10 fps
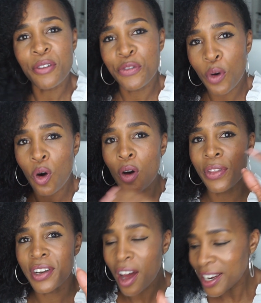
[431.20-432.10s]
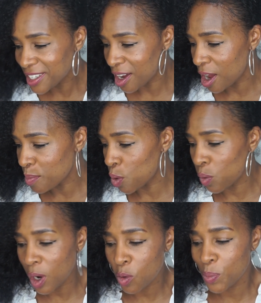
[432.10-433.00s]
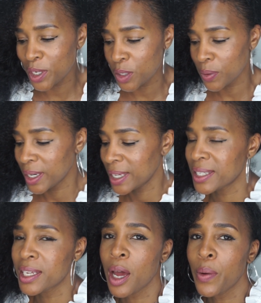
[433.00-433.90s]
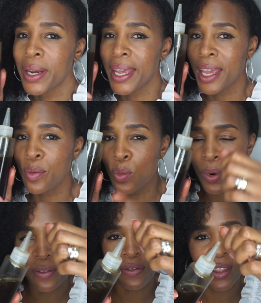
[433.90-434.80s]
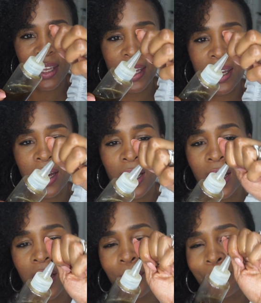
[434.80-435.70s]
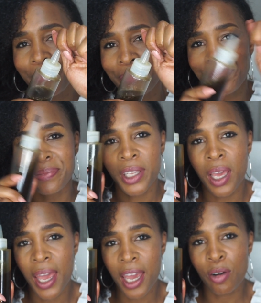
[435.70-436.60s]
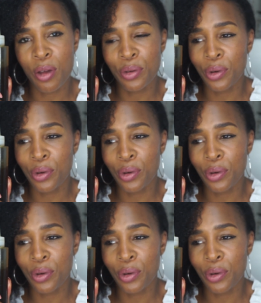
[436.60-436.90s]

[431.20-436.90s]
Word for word: And for the nighttime, all I will be doing is going in with the hair growth